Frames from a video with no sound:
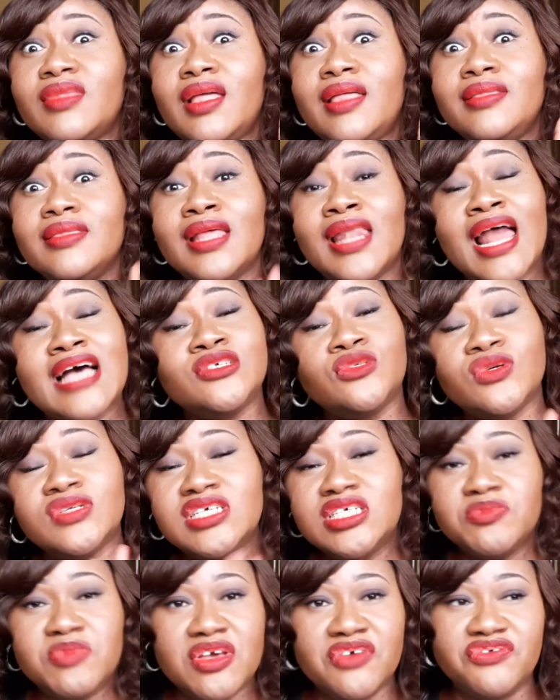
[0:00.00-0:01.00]
the last one
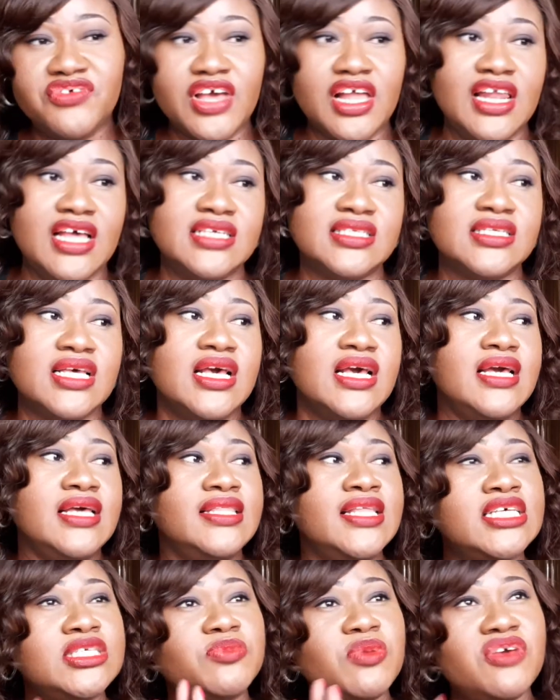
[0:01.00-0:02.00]
is being fearless.
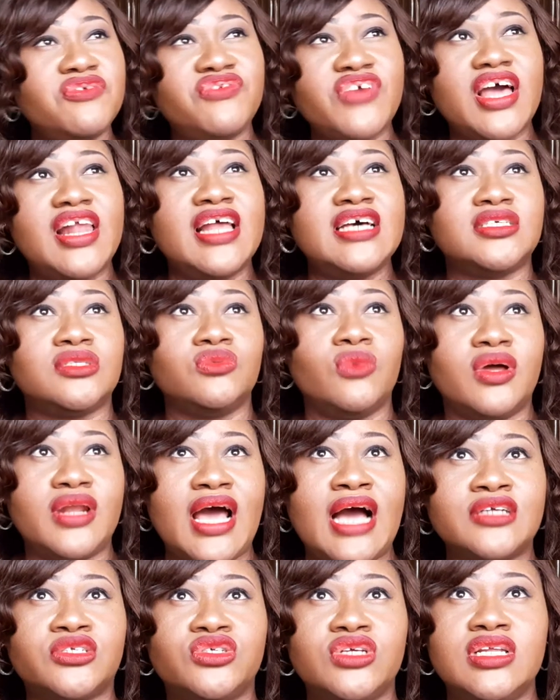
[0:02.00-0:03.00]
This being fearless one,
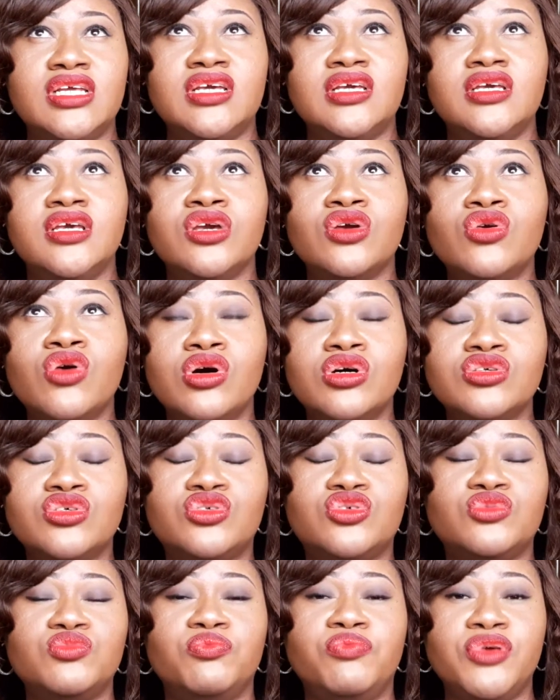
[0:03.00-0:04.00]
actually, it
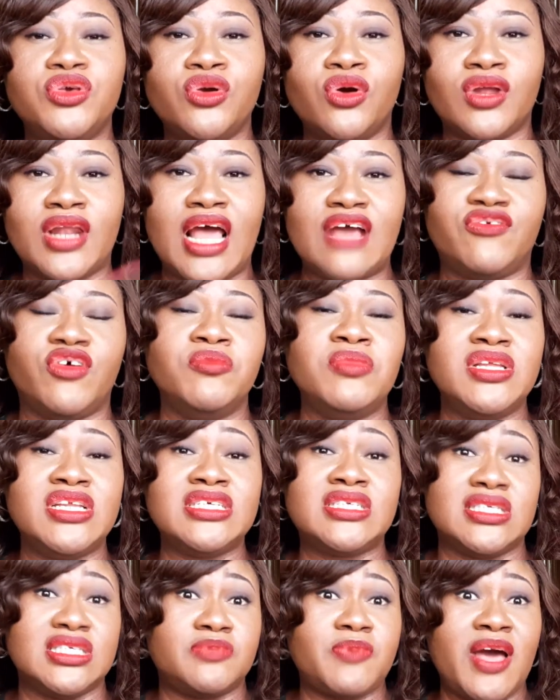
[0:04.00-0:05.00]
goes beyond. Like, for me,
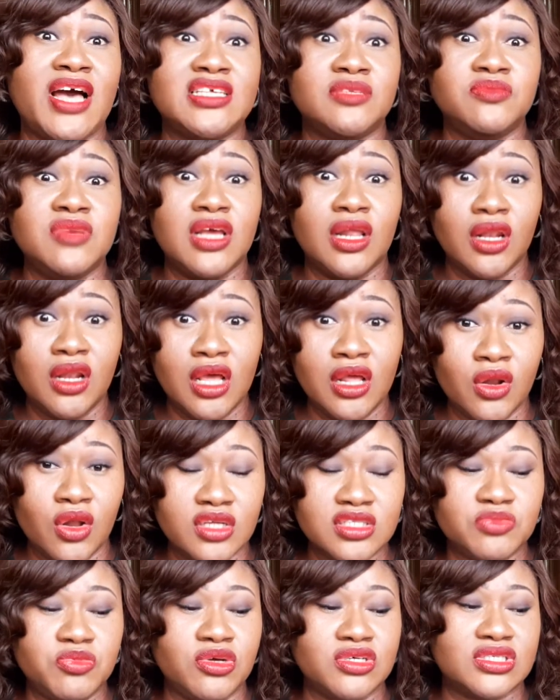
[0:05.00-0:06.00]
this inspires me a
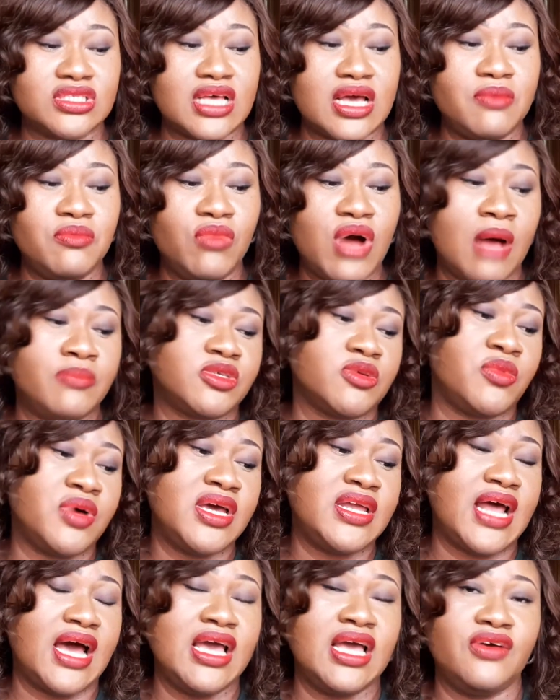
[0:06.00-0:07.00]
lot, because I'm somebody
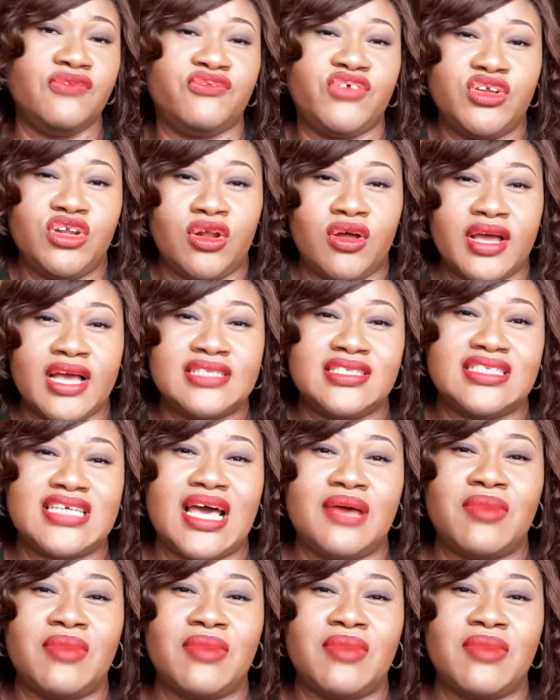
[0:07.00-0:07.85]
that for the longest time